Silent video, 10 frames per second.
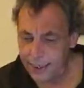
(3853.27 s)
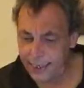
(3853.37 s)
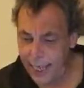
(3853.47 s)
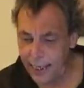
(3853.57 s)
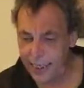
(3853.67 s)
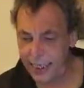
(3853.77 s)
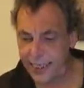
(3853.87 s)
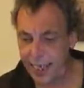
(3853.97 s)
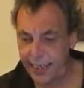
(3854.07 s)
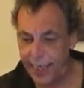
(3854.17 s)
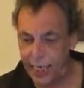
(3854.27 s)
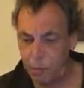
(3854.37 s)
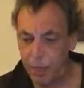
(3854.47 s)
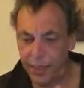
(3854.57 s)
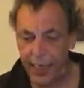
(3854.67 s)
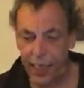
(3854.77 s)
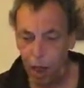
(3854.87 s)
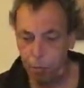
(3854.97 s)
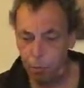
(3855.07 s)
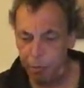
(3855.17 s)
Sadly, says Adam, I think
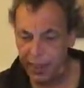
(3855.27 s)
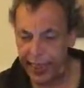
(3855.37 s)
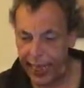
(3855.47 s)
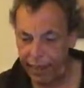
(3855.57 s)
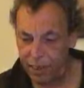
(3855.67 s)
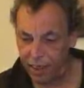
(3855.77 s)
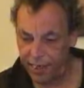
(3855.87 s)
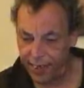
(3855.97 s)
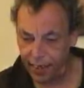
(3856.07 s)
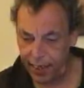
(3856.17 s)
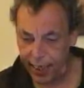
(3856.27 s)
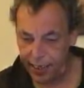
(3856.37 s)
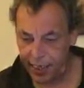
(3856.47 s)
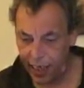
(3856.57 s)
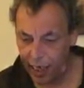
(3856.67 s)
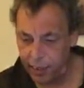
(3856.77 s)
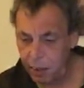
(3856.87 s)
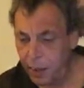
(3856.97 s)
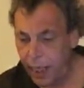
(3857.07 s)
I'll be missing out on Sunday at the yard.